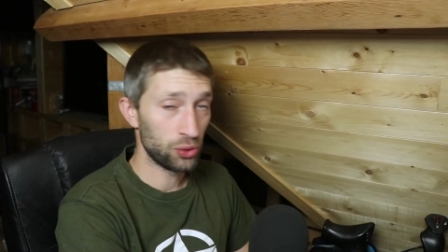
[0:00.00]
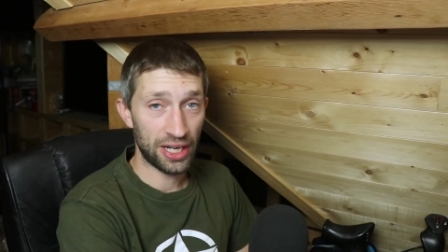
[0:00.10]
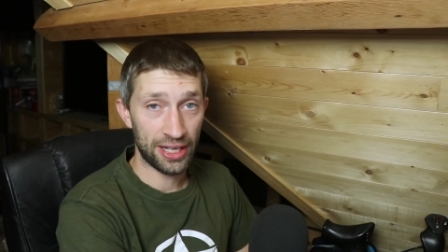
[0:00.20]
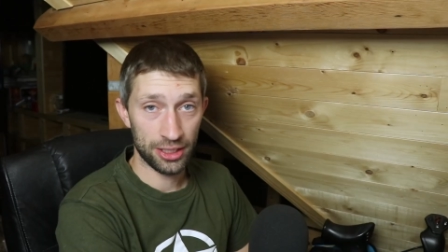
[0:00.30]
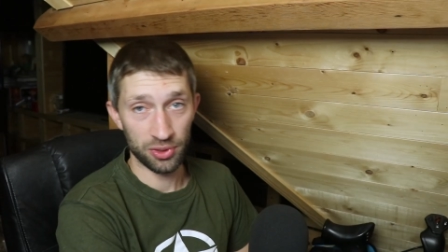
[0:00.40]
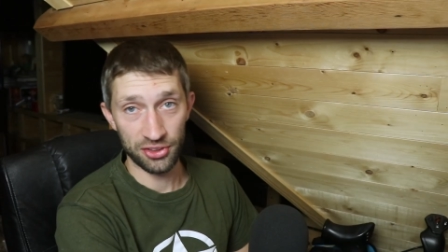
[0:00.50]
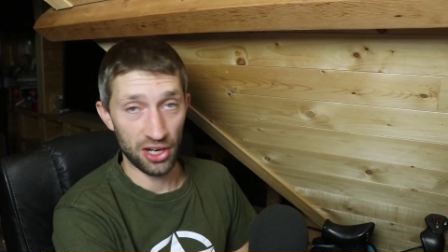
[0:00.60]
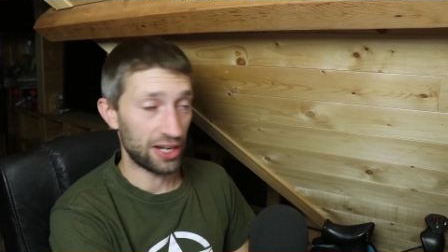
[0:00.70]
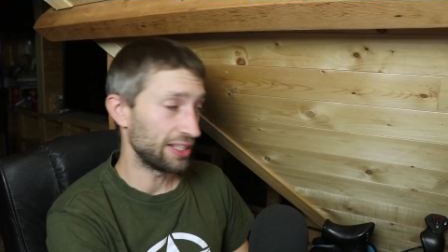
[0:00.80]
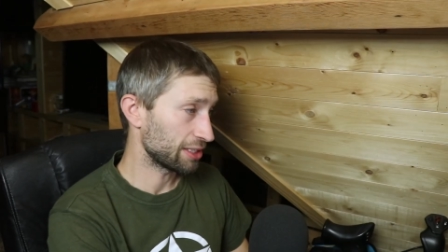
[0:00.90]
do that, you will
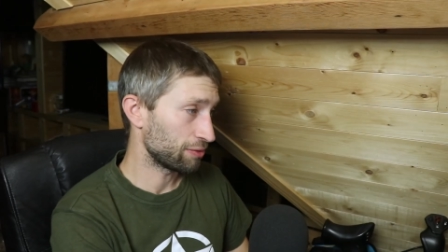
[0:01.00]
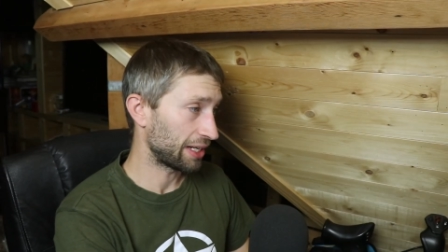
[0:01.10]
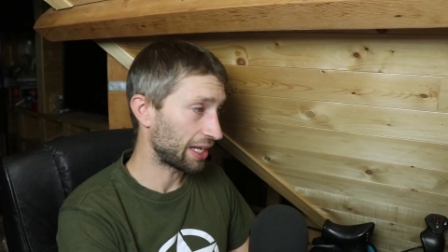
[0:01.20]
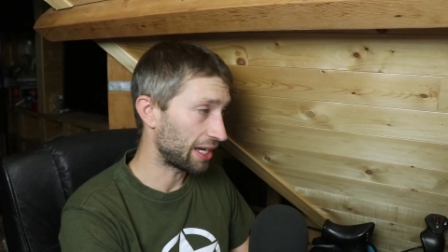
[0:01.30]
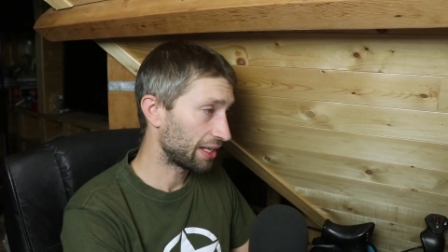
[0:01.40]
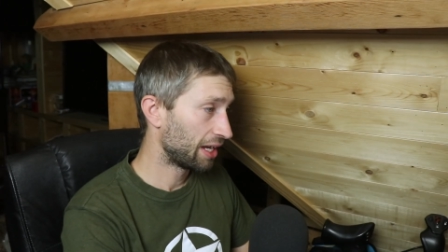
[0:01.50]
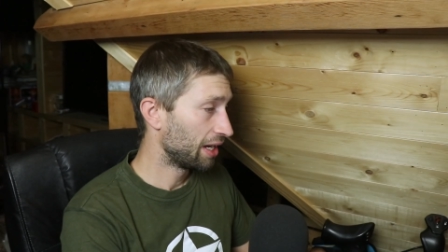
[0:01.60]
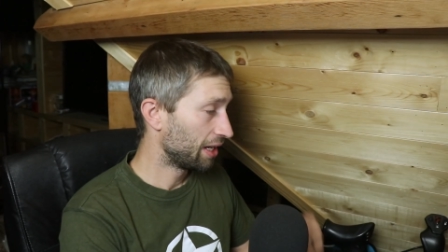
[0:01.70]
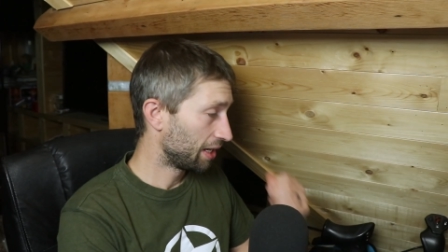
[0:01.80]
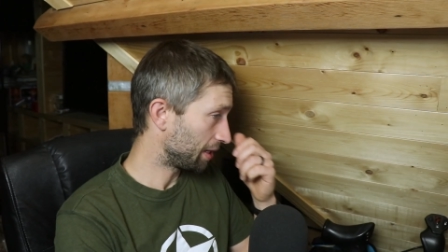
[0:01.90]
die and stuff like that.
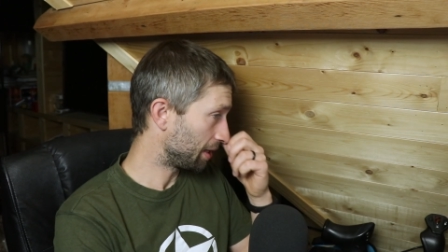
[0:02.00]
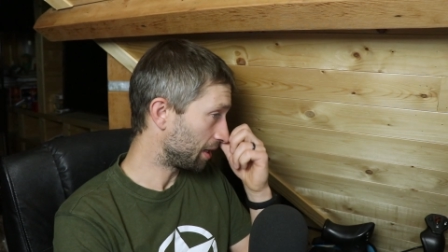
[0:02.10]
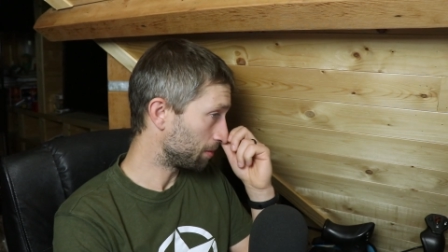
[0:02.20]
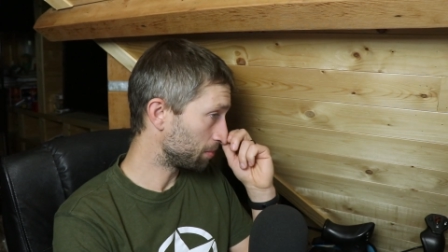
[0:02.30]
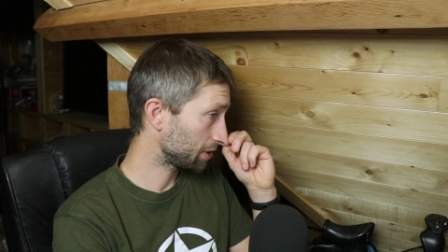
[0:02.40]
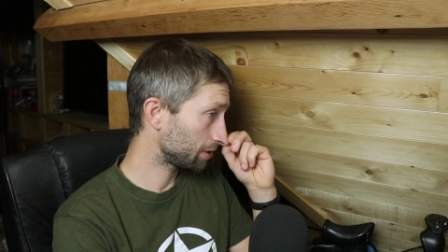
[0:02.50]
Uh, but